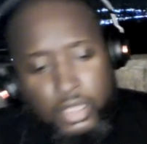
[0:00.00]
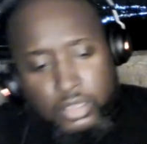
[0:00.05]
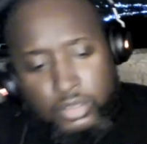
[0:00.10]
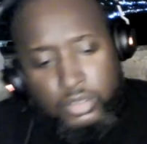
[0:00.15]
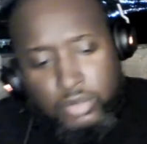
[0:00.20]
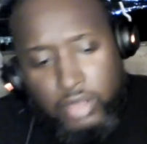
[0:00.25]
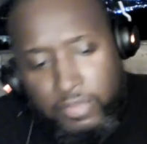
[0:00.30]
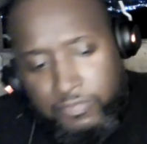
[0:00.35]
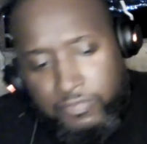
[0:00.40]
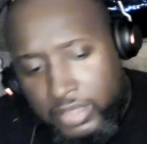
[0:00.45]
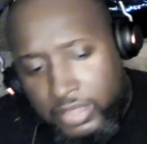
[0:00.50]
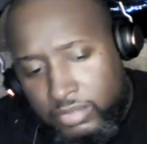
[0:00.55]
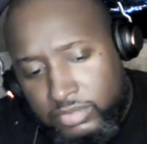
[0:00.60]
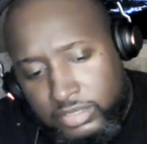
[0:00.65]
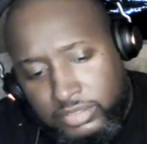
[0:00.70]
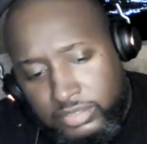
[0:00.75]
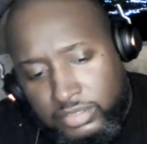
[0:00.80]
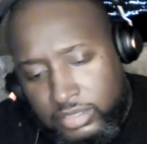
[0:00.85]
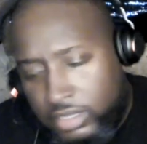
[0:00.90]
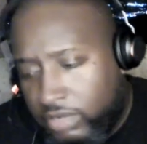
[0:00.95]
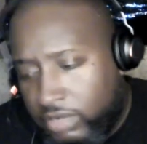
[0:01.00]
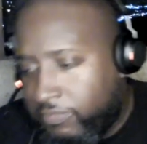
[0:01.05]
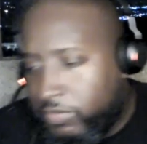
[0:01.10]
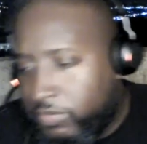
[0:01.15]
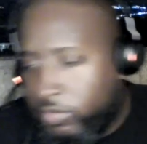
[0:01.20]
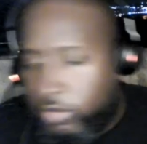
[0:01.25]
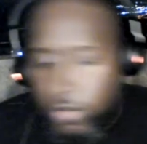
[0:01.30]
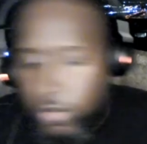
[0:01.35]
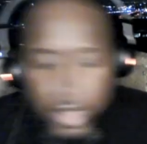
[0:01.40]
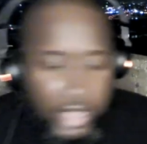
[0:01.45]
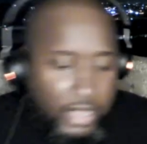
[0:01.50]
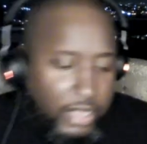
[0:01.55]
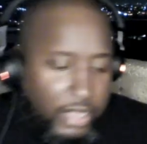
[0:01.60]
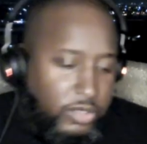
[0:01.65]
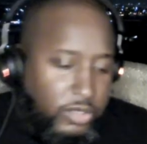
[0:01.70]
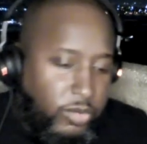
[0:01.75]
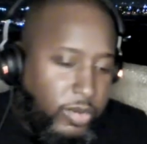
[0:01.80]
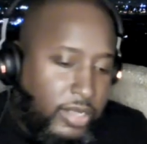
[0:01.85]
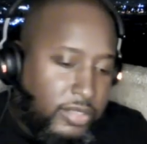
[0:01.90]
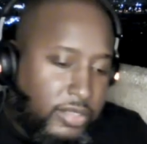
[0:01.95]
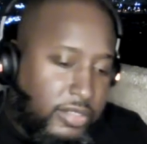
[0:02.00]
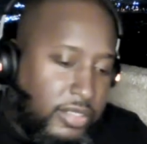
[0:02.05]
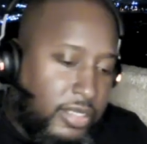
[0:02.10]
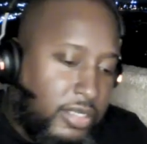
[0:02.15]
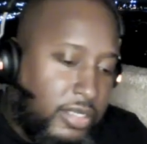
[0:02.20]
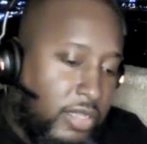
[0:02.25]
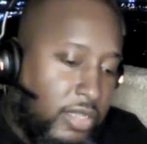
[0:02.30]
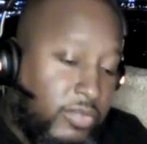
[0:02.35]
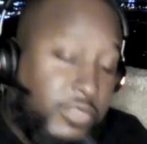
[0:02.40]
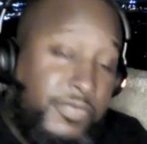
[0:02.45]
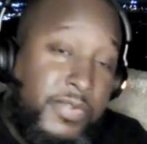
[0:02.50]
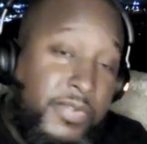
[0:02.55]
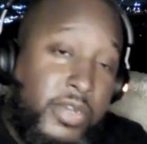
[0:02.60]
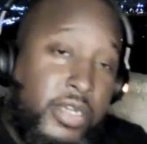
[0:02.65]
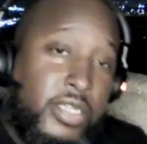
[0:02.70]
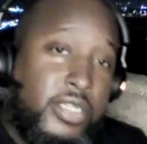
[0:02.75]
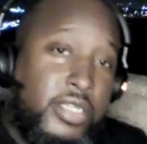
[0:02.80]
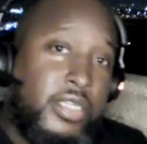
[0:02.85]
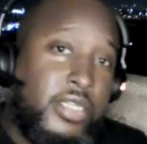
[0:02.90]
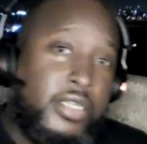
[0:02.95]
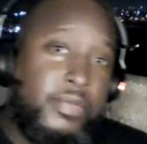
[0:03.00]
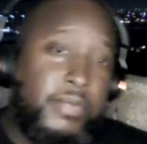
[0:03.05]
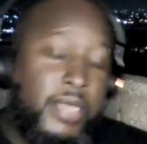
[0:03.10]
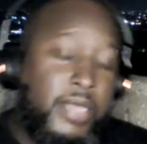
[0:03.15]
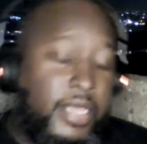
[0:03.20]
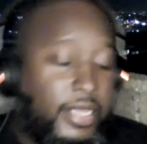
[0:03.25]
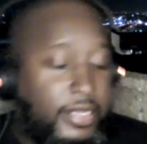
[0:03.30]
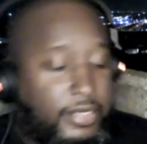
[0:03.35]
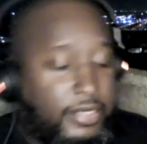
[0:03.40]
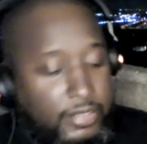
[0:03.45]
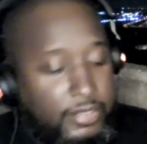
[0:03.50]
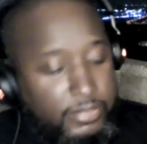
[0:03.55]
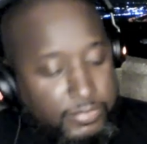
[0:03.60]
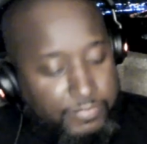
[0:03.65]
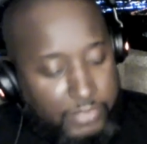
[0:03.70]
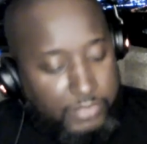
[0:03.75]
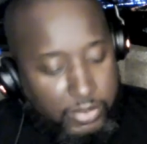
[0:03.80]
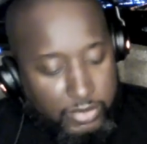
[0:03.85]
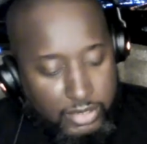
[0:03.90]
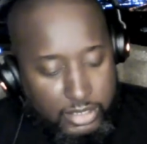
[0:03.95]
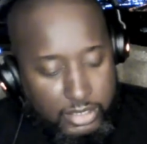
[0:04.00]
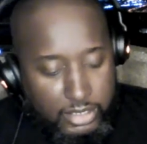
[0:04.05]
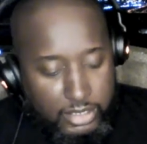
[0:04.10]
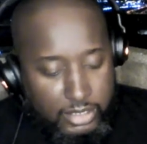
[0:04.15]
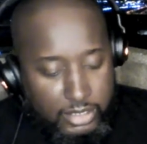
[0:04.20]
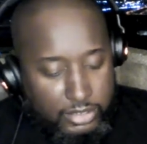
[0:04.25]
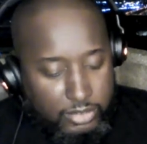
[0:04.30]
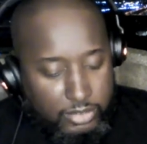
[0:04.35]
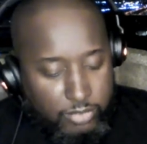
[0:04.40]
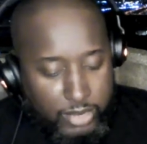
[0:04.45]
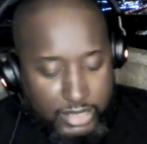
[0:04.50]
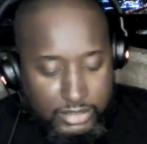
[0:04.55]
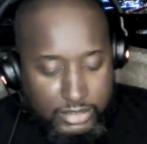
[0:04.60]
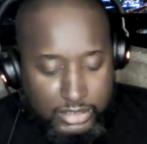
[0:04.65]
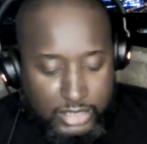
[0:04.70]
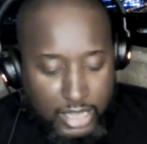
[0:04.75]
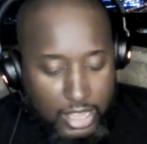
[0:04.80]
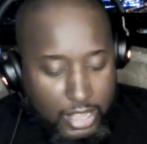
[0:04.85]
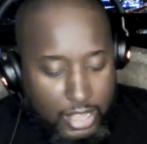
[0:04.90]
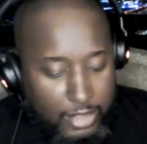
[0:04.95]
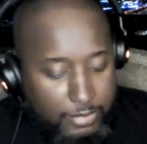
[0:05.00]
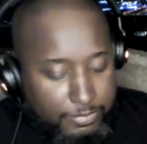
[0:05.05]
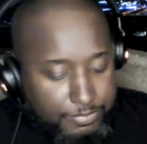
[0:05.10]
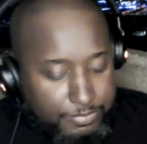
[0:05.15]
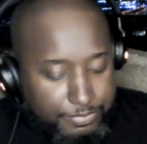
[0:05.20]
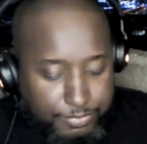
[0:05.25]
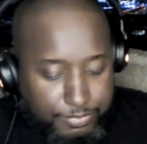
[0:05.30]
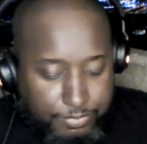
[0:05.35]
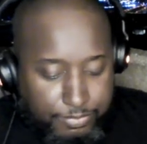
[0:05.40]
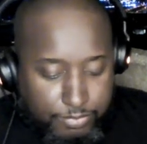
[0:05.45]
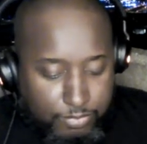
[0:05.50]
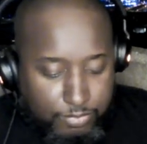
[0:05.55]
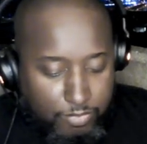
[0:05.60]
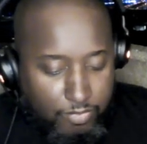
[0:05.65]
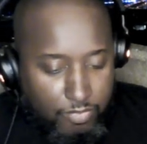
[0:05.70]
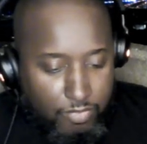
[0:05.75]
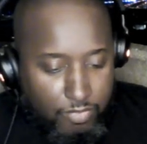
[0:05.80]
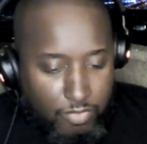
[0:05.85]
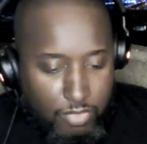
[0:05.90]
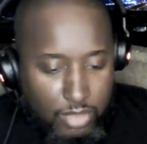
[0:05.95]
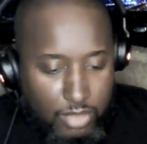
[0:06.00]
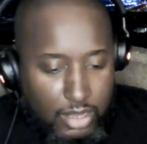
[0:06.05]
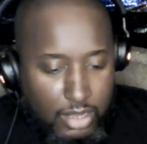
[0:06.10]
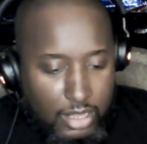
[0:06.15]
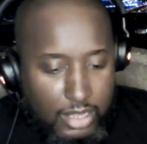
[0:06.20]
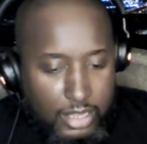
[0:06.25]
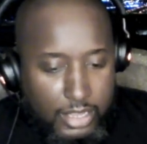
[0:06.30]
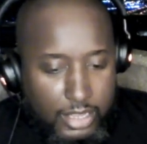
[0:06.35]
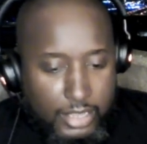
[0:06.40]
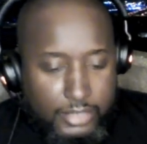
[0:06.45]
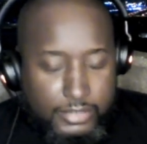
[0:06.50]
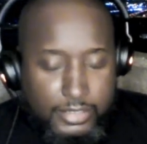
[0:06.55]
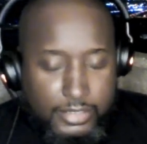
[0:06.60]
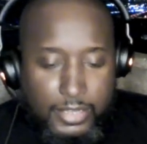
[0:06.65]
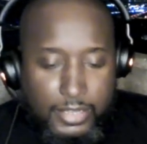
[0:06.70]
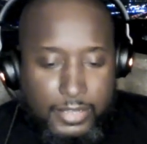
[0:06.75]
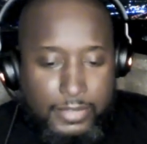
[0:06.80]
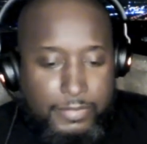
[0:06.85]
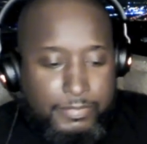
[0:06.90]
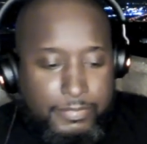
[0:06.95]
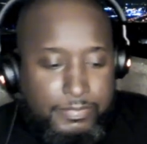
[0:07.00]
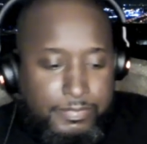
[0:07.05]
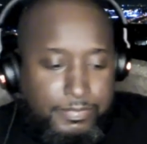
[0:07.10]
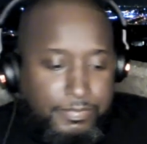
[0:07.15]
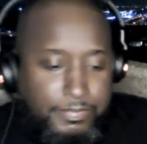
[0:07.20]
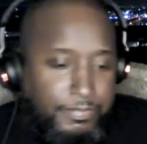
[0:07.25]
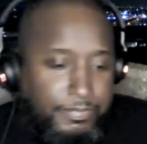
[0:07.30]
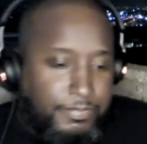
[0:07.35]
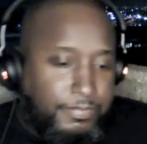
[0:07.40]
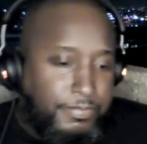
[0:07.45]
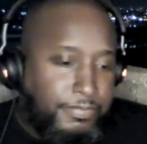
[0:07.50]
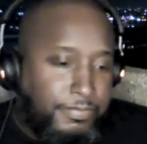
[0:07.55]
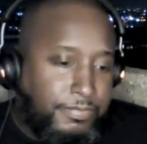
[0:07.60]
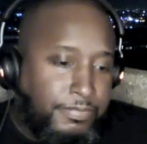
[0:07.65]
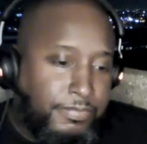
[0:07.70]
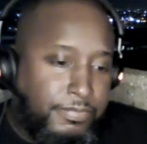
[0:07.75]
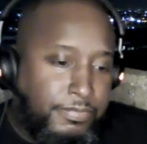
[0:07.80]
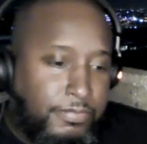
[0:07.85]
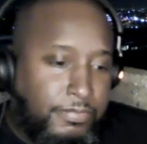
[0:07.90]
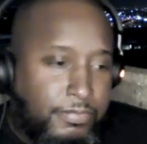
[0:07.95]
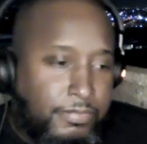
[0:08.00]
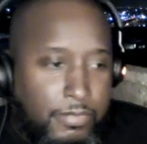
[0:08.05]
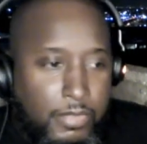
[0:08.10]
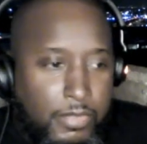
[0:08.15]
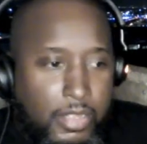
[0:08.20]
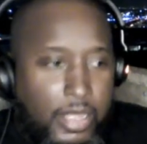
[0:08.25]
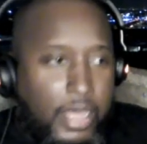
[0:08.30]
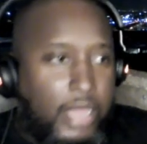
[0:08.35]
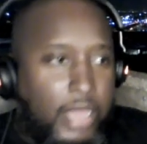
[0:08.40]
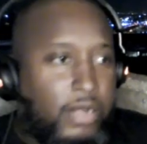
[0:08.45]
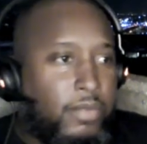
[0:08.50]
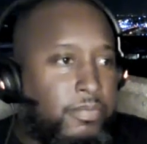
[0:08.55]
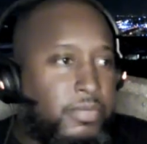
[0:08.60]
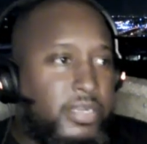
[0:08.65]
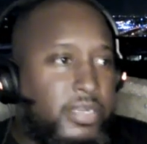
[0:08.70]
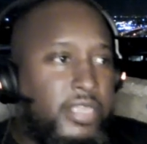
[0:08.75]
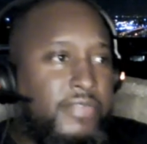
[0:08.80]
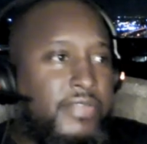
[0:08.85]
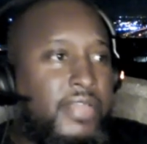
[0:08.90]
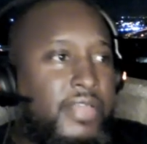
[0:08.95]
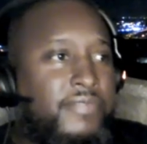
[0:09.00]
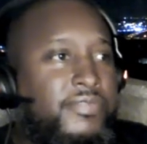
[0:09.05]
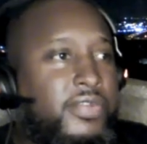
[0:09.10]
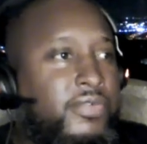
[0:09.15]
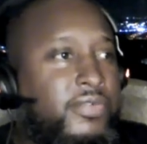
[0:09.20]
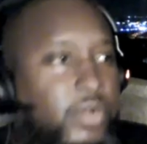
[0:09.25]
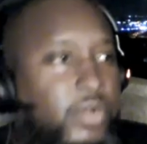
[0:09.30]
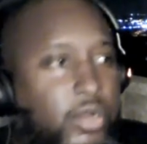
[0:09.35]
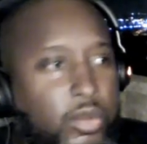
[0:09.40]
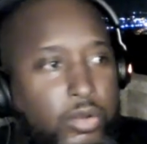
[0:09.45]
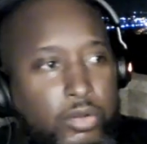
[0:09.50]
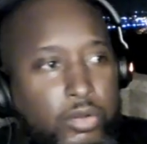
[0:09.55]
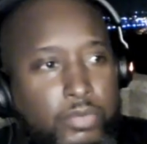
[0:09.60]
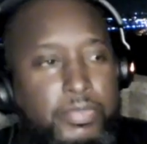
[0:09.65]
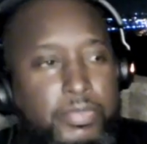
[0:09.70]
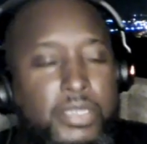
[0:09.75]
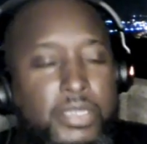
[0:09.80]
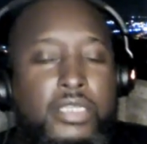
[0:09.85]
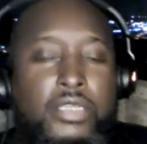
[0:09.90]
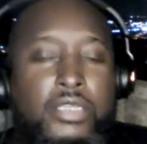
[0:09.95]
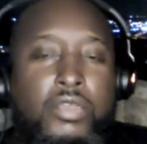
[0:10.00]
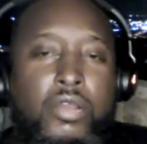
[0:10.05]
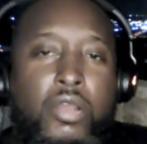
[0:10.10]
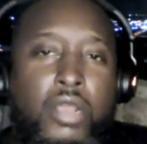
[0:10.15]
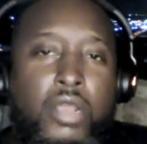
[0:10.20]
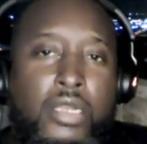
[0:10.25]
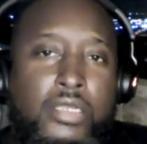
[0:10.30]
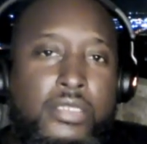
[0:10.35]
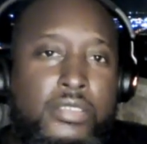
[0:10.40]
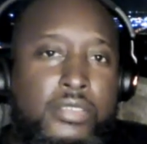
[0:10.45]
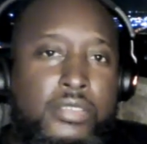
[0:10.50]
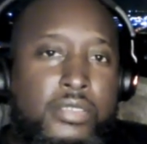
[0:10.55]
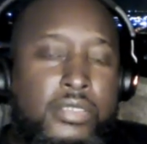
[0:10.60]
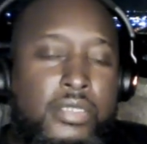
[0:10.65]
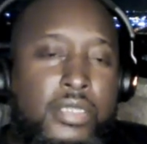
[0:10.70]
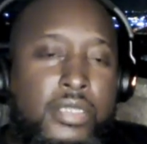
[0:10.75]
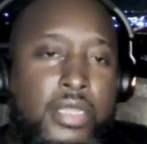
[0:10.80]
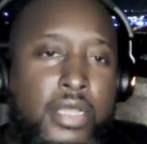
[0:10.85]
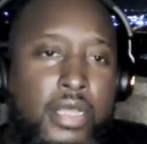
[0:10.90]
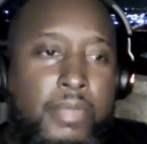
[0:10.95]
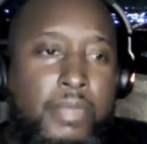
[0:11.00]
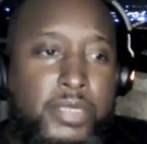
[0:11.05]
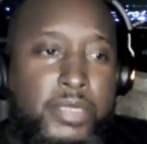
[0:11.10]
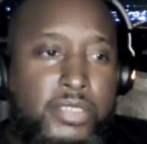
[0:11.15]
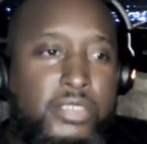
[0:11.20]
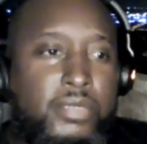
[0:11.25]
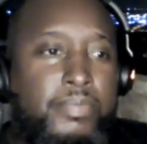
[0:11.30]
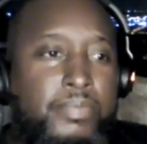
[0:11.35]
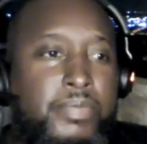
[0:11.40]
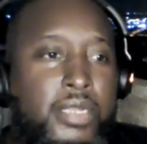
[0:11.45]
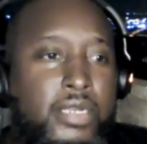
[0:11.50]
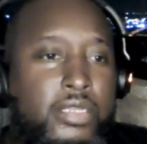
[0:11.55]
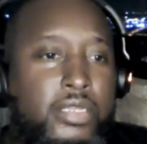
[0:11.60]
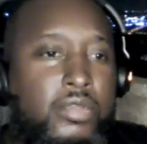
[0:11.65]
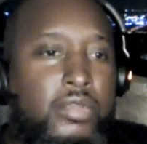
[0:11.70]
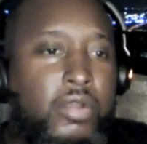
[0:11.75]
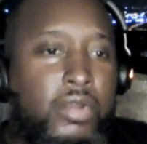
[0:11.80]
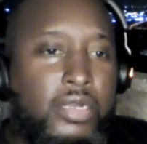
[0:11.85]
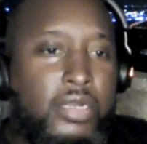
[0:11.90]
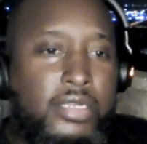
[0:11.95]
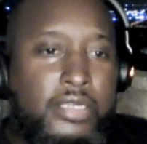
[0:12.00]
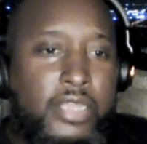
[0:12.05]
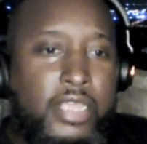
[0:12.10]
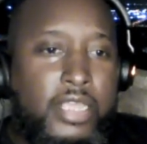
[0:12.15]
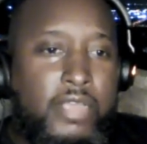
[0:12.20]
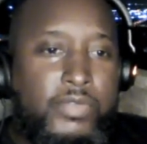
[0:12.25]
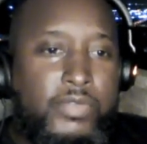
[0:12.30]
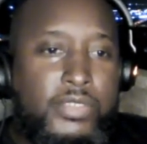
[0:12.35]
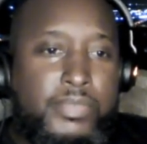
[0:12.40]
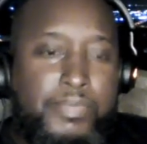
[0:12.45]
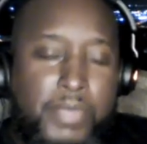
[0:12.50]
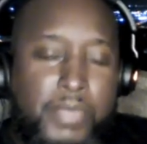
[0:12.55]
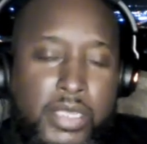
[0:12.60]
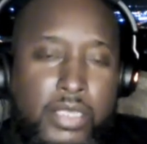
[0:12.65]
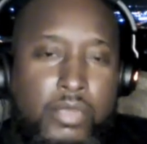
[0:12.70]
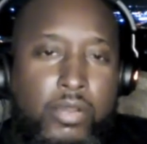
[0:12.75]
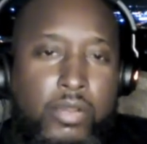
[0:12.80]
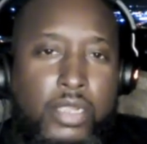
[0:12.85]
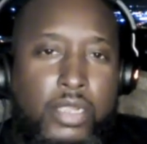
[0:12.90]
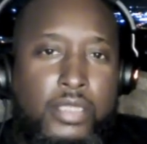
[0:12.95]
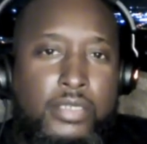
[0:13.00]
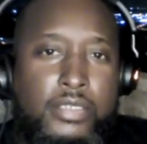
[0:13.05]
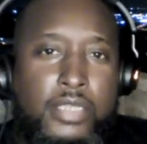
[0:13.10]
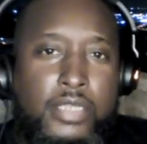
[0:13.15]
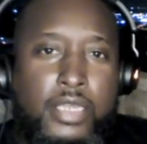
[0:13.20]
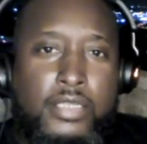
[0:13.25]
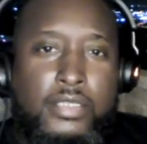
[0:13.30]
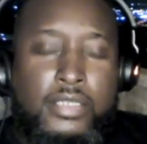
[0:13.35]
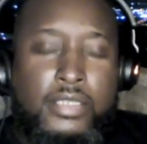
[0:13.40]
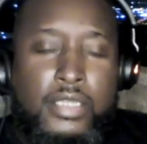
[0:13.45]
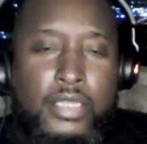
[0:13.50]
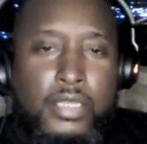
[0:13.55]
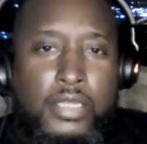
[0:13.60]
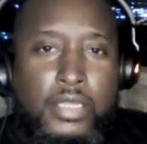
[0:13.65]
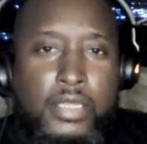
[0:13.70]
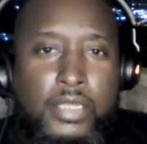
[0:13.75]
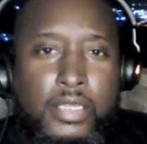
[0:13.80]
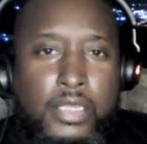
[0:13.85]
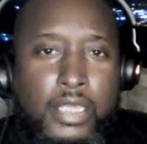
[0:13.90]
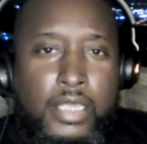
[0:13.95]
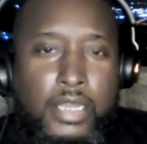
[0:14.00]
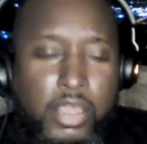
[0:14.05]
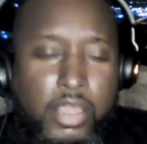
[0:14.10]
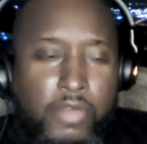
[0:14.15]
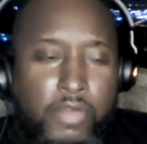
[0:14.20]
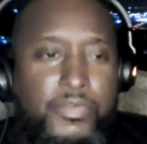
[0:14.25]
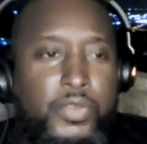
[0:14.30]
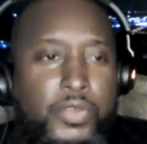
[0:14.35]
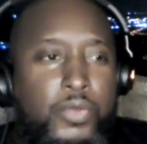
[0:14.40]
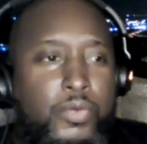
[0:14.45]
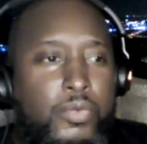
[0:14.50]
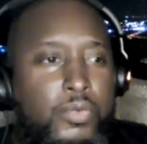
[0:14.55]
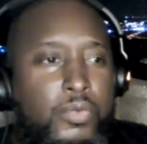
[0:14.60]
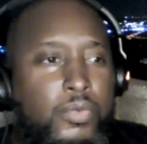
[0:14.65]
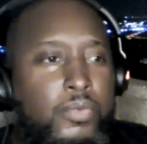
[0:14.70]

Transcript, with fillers: You know, I found this interview quite interesting. It was very good, man. It's very good. Great job. And um, I don't believe I've ever heard Billy Garland, uh, Mr. Billy Garland, ever speak or conduct an interview.